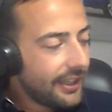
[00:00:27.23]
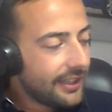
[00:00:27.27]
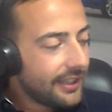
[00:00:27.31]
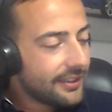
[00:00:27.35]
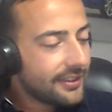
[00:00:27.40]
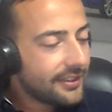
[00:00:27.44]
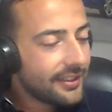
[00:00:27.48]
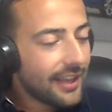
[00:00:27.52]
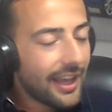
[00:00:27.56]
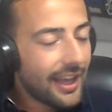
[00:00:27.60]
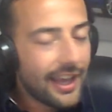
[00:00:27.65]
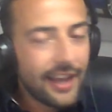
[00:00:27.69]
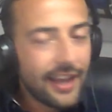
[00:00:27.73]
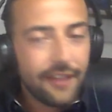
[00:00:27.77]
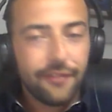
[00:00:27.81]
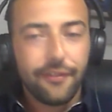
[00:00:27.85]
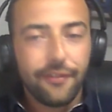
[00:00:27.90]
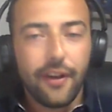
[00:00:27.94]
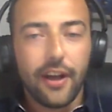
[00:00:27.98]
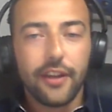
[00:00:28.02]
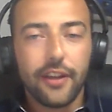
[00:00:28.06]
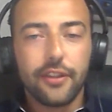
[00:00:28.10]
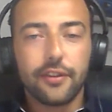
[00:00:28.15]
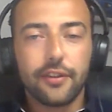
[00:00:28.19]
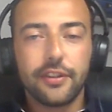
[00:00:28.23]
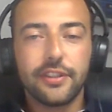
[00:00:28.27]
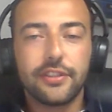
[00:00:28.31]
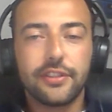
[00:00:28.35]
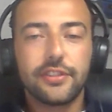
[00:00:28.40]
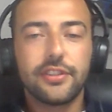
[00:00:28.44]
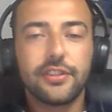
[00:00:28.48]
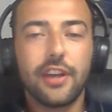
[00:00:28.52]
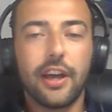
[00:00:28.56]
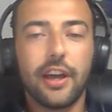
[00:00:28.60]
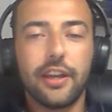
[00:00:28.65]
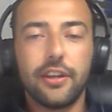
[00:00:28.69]
It's a father and
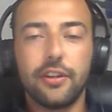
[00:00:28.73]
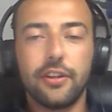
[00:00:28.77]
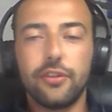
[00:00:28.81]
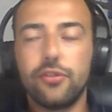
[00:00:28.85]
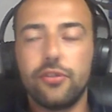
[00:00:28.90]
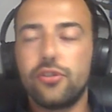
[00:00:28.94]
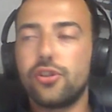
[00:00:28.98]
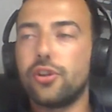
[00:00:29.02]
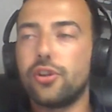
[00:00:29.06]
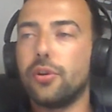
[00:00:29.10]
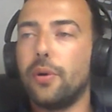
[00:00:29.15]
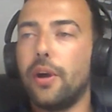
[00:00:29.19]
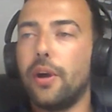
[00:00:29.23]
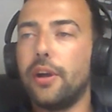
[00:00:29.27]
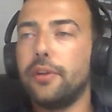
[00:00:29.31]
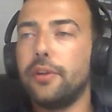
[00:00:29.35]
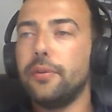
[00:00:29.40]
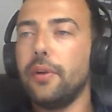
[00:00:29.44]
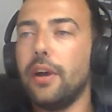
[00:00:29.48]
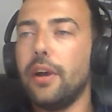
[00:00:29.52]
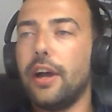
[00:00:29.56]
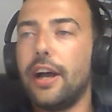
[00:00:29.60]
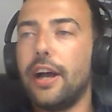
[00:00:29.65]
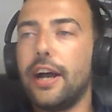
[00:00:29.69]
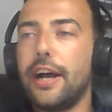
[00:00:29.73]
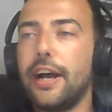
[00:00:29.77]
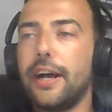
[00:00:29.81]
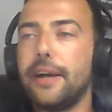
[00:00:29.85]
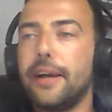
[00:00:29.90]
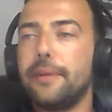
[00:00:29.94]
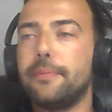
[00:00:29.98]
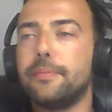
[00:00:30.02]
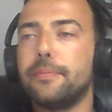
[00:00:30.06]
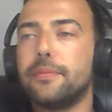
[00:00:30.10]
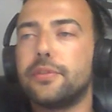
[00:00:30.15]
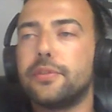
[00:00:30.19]
son
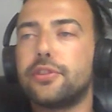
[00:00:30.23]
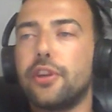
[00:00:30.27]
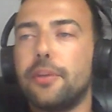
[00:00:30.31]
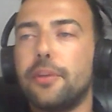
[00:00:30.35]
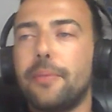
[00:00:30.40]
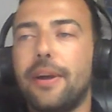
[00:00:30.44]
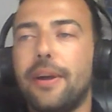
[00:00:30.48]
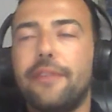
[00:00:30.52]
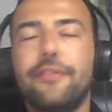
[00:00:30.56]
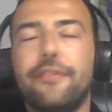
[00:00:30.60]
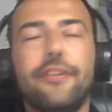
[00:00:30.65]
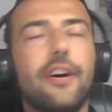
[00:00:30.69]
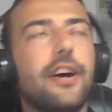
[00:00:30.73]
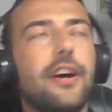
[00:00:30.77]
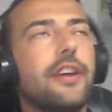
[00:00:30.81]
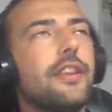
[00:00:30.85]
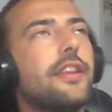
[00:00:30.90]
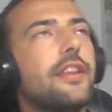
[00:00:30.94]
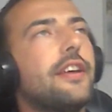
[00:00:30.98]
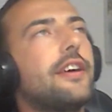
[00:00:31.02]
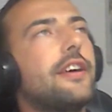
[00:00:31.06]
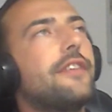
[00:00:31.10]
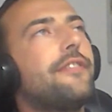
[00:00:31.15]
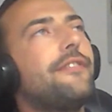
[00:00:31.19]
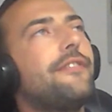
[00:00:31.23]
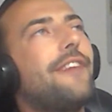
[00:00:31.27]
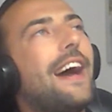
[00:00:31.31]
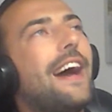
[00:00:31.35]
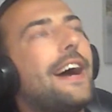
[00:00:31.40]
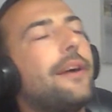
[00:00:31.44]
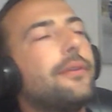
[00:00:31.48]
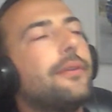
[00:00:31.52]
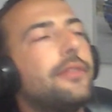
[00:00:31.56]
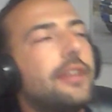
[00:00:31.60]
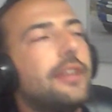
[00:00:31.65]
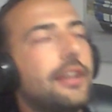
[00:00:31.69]
duo. So my father
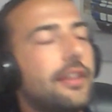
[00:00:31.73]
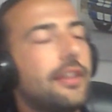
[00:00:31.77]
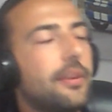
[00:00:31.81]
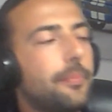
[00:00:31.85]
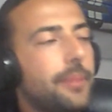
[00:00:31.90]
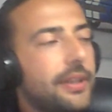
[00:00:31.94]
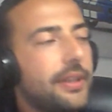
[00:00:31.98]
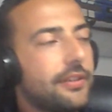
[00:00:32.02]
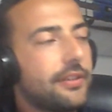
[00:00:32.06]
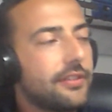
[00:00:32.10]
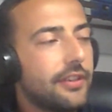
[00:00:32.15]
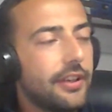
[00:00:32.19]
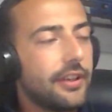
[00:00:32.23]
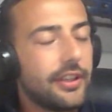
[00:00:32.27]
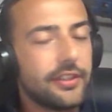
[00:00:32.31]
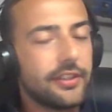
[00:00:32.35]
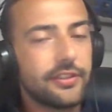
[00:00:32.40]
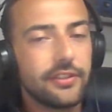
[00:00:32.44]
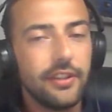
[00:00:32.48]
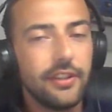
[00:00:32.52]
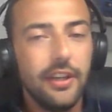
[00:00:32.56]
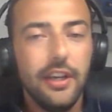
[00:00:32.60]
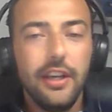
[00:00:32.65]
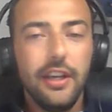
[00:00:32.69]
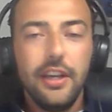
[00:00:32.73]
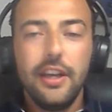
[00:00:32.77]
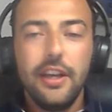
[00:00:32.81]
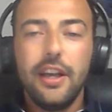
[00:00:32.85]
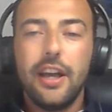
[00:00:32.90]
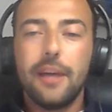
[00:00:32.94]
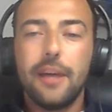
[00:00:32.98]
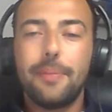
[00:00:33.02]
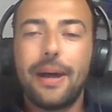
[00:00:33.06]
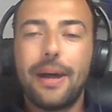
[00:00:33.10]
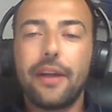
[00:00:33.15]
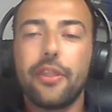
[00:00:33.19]
founded the business
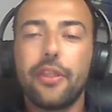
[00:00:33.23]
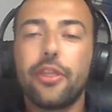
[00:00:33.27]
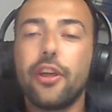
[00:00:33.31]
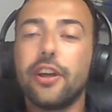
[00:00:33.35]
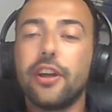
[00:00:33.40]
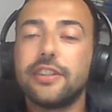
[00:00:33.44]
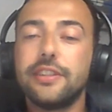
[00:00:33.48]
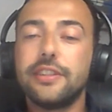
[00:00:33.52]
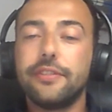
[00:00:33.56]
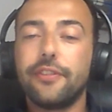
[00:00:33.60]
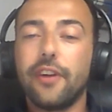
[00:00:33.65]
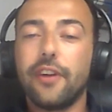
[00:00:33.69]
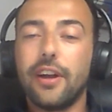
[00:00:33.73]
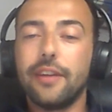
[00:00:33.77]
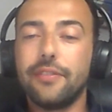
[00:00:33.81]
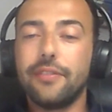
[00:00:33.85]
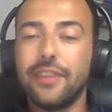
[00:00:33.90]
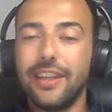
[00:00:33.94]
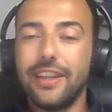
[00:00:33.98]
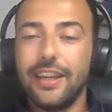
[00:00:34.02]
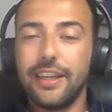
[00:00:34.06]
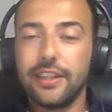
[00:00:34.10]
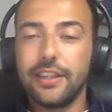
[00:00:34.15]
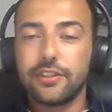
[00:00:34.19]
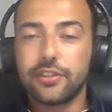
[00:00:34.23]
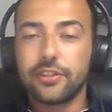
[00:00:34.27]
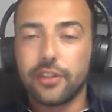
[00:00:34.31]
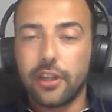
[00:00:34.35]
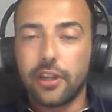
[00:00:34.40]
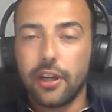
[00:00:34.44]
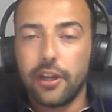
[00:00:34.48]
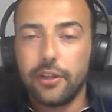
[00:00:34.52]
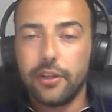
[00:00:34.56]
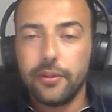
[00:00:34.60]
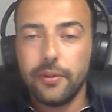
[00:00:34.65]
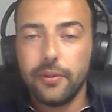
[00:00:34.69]
about 35 years
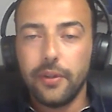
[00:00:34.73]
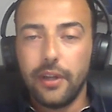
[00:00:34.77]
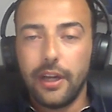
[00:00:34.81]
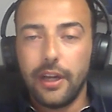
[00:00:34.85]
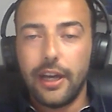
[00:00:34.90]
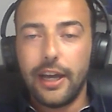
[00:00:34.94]
ago.